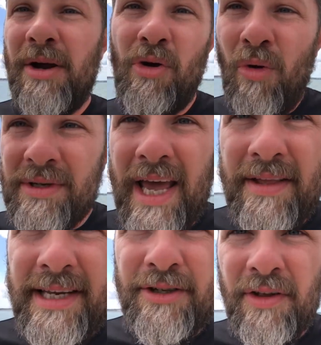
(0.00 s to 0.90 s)
don't always
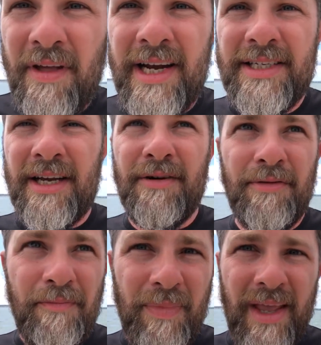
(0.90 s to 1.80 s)
get the attention they
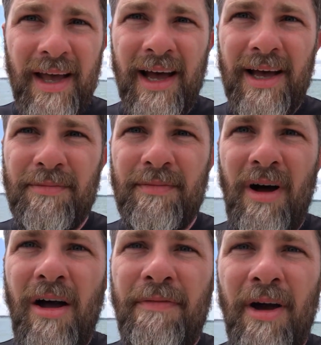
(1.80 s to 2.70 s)
deserve. Um,
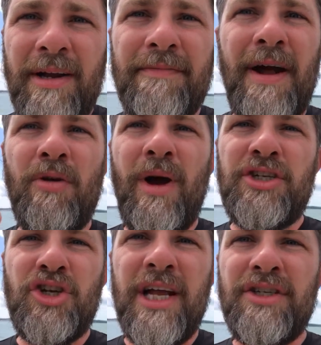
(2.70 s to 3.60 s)
I find found a
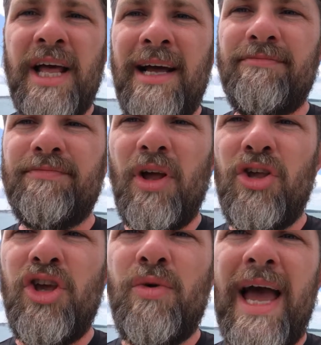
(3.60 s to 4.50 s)
way to change that.
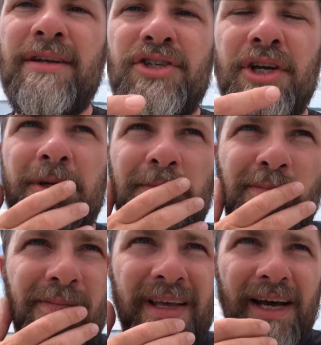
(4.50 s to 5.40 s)
You can too
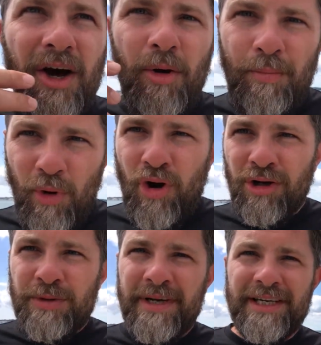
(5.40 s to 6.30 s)

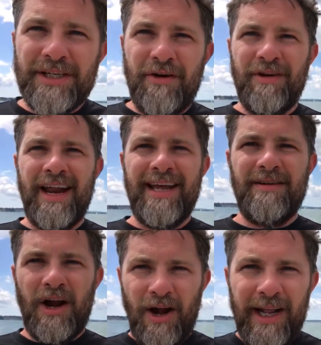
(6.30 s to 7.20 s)
book onto a Discovery
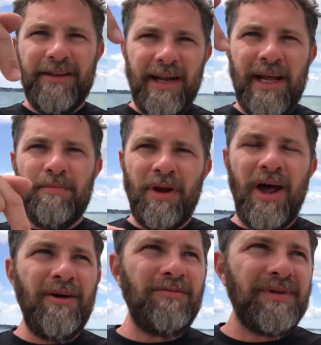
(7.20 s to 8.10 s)
Day, click the link
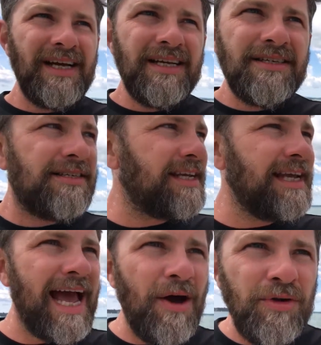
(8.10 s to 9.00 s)
below,
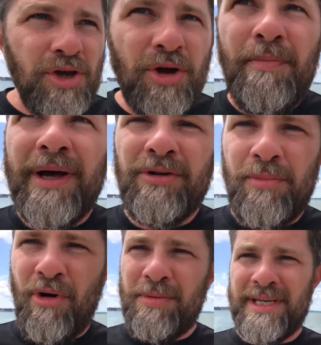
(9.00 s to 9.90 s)
see how you can
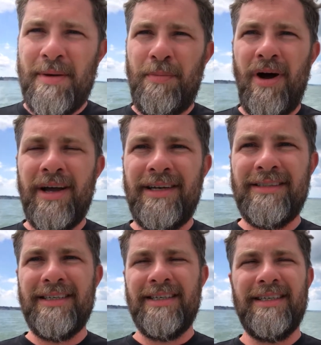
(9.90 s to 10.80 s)
build a property
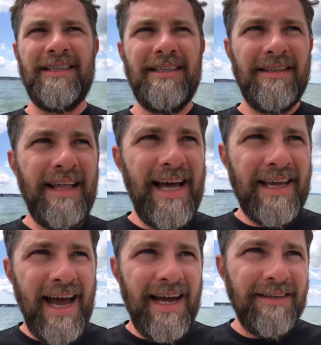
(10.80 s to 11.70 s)
empire
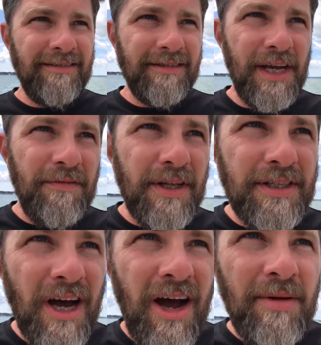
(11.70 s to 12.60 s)
that can give you
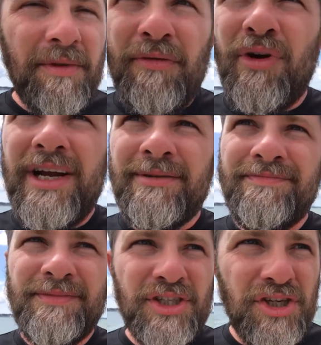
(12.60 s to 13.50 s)
the time, the
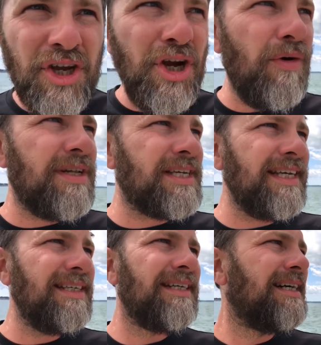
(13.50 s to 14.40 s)
freedom, the
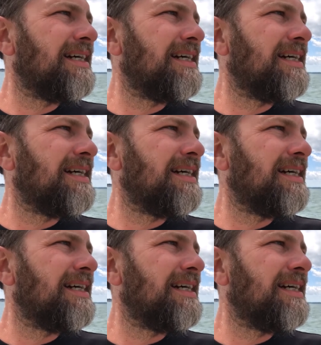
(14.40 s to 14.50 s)
security